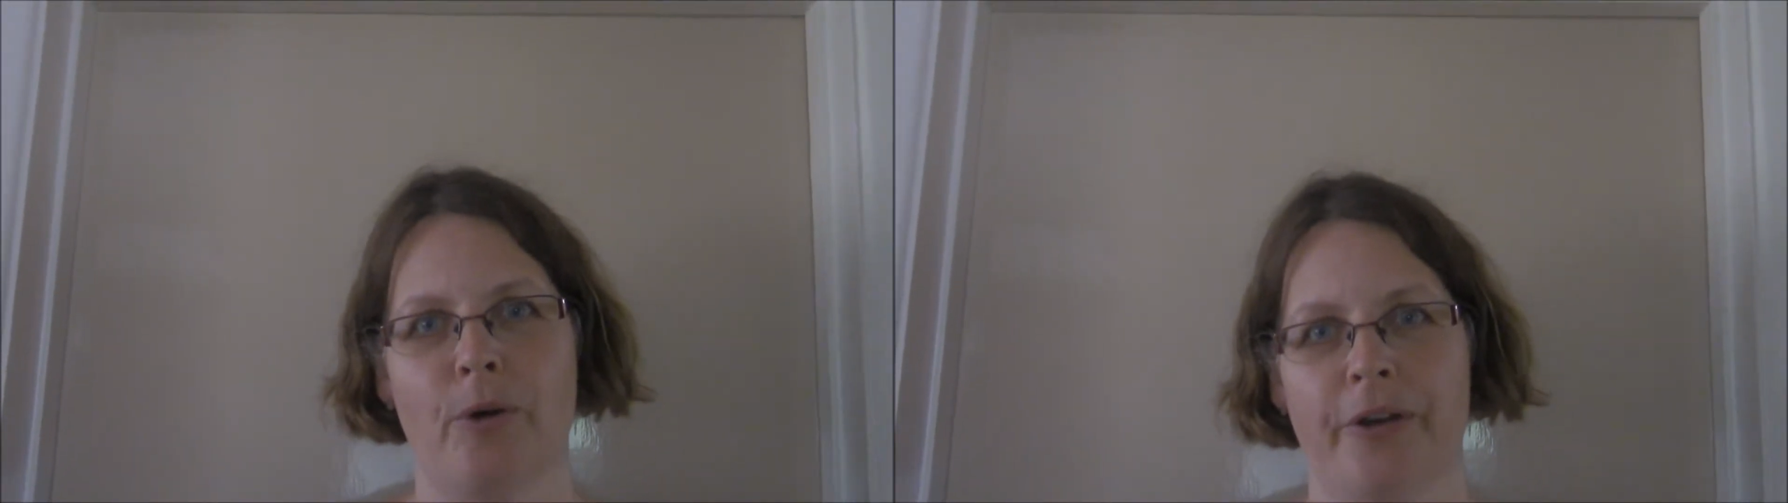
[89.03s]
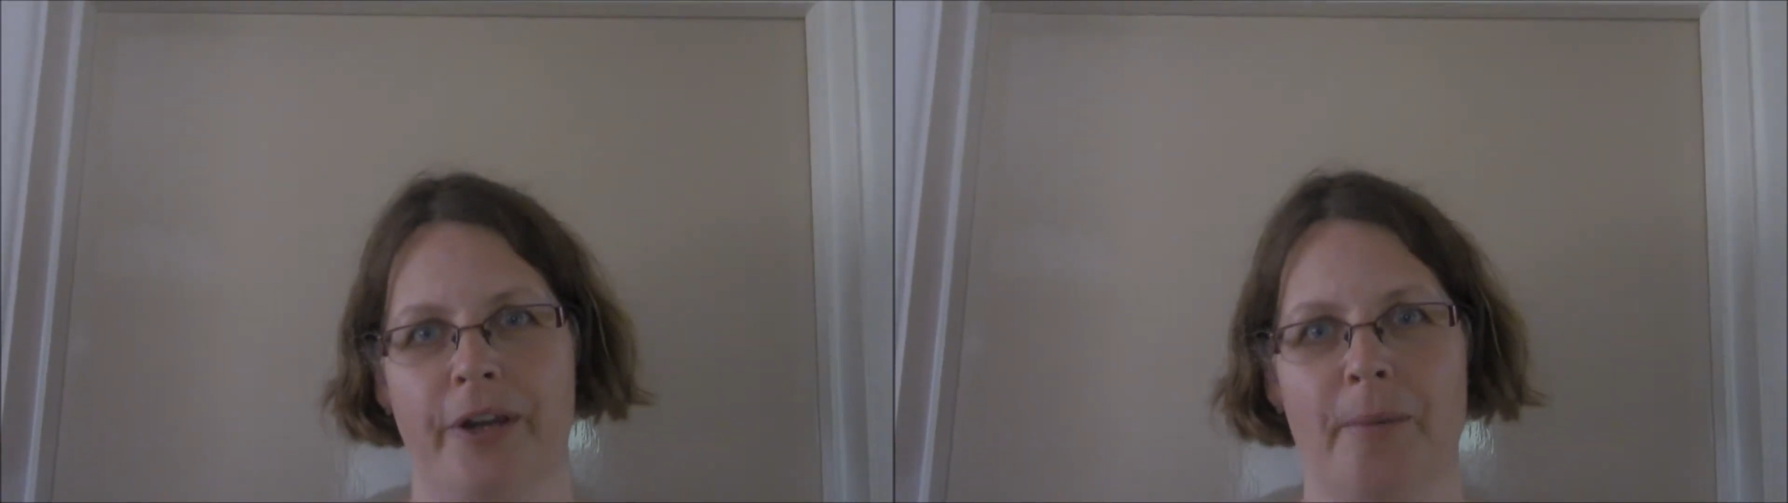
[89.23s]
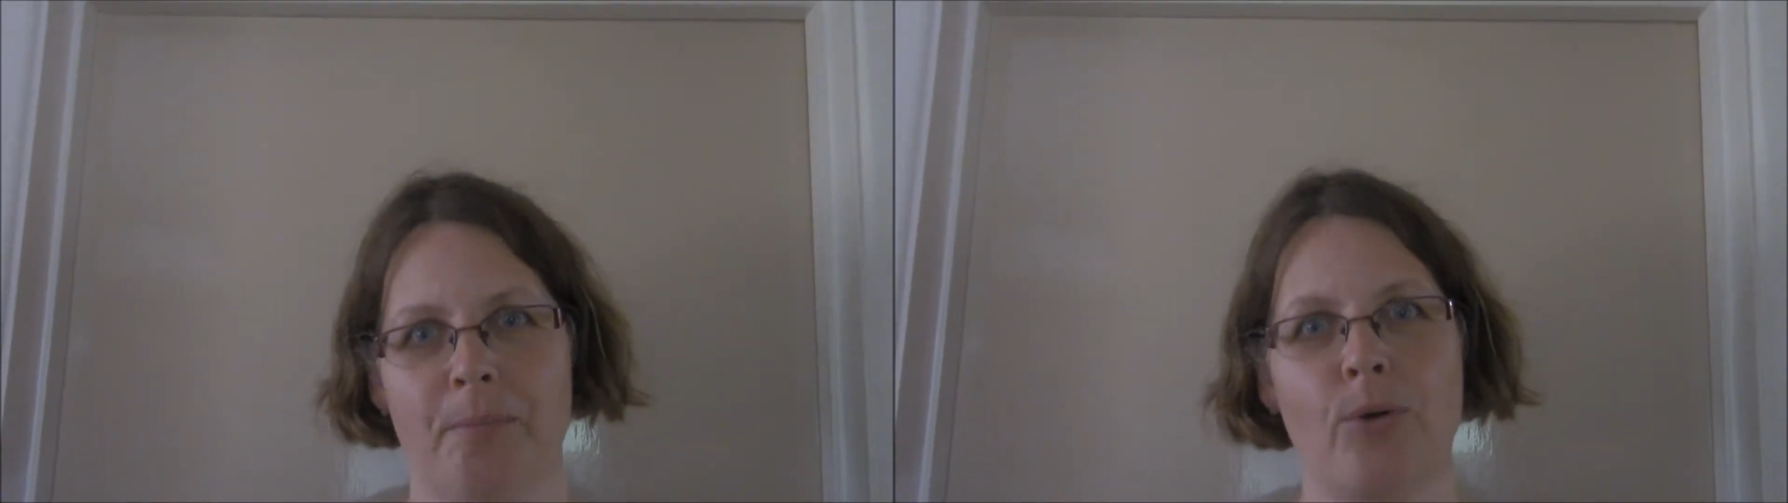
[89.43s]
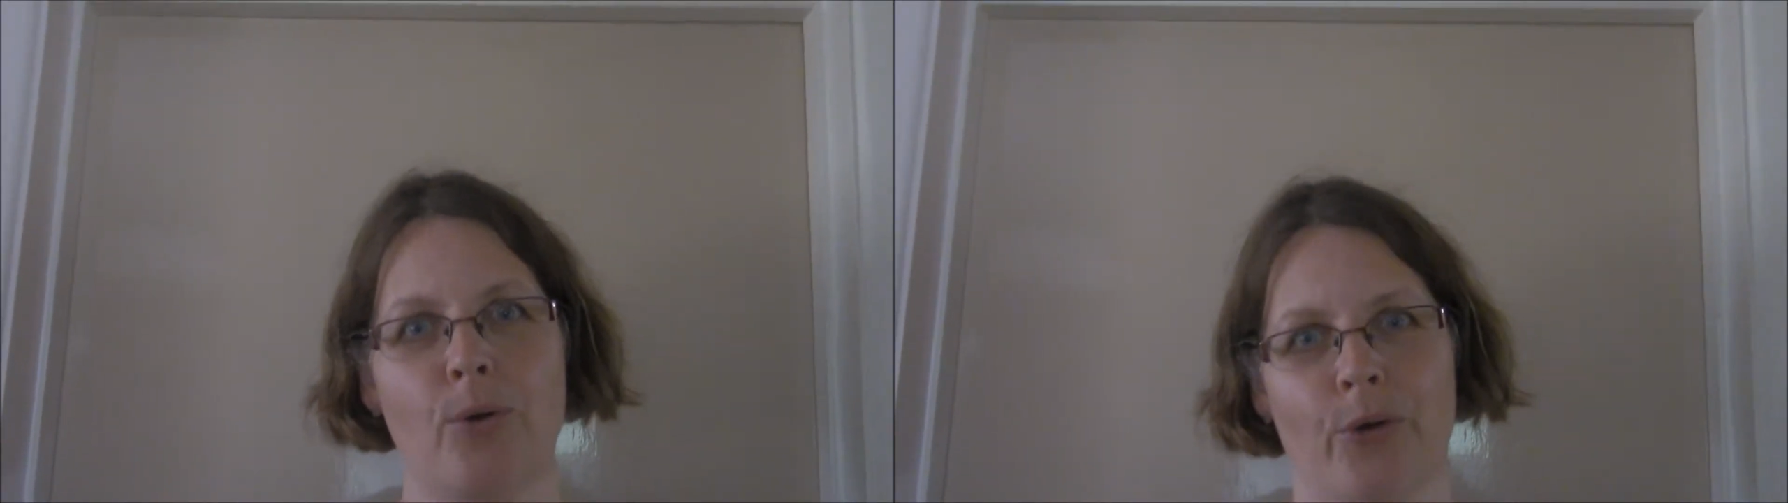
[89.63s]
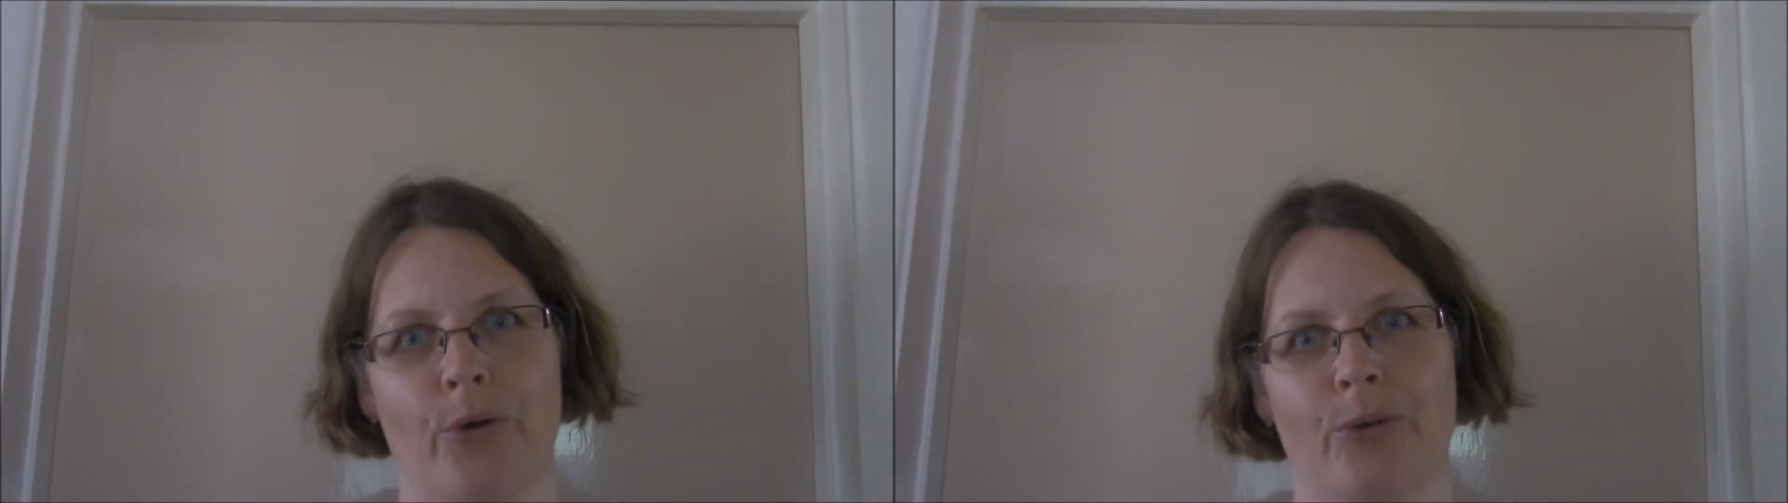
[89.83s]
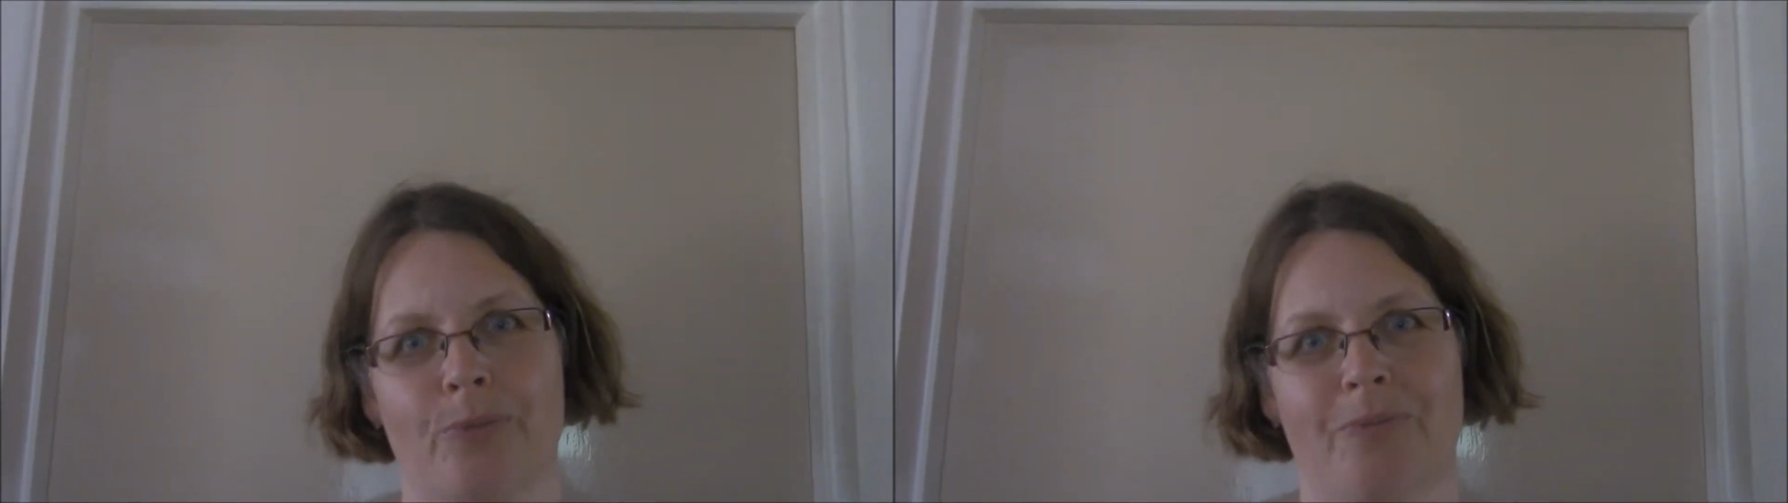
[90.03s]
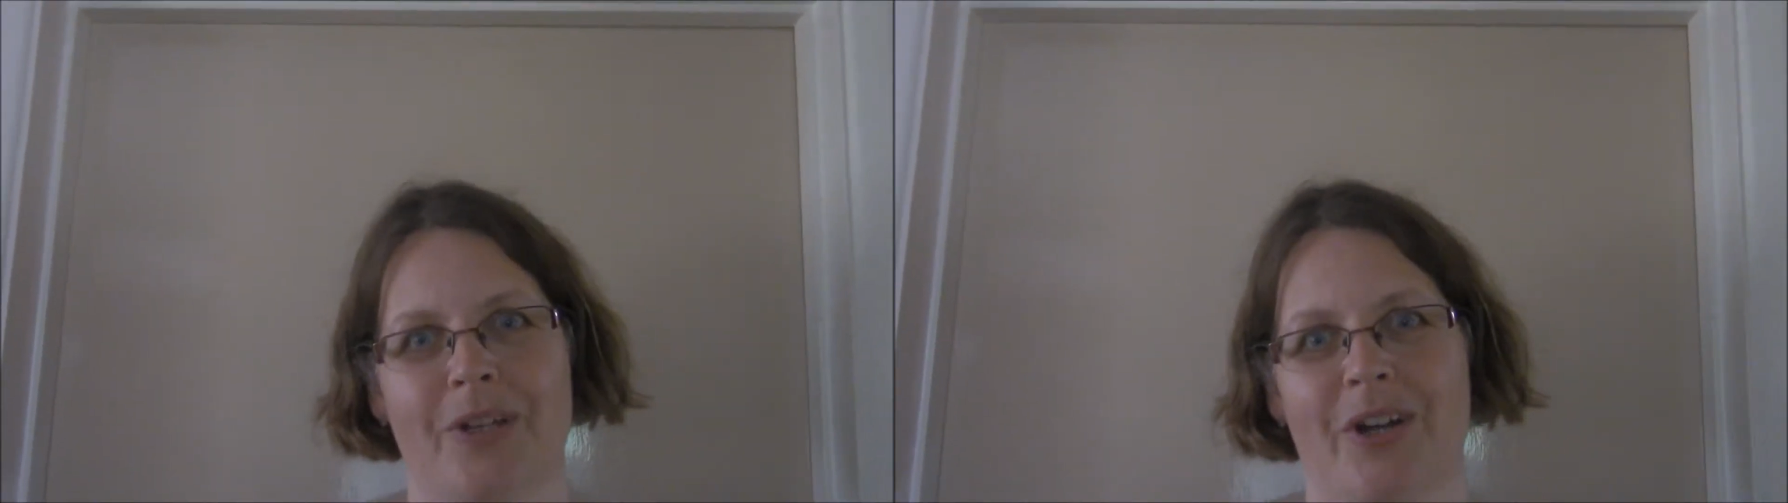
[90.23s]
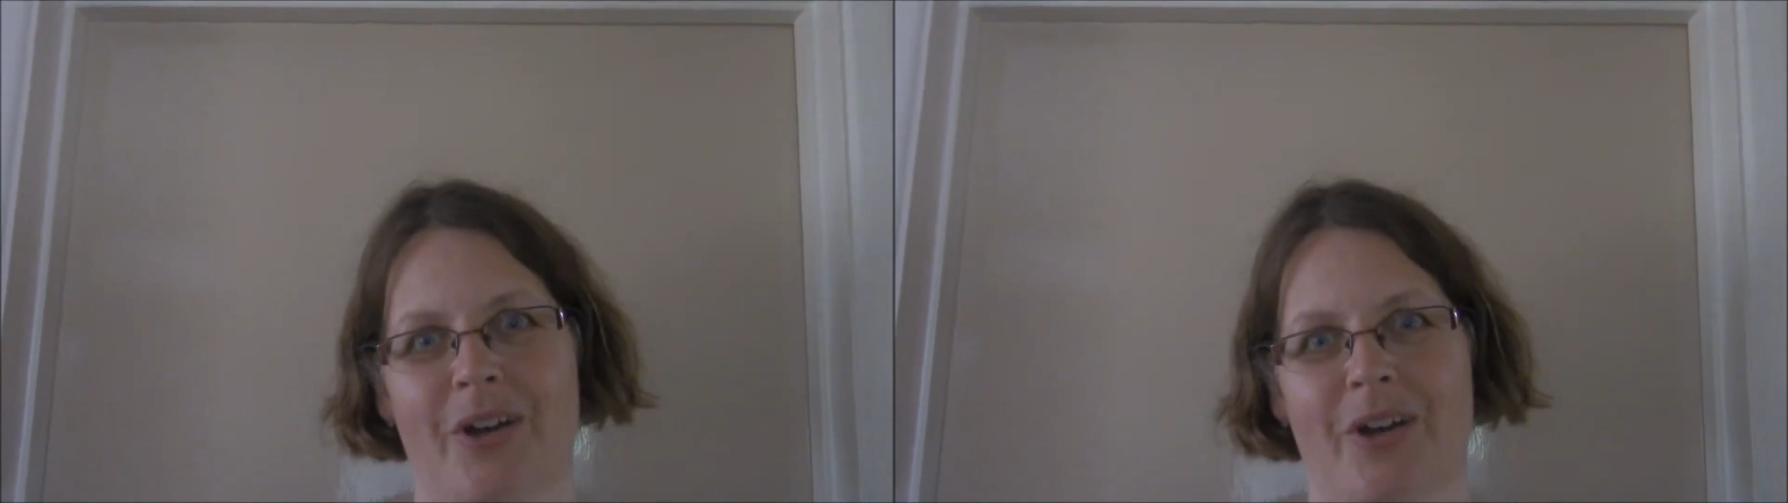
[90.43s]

weren't yet born.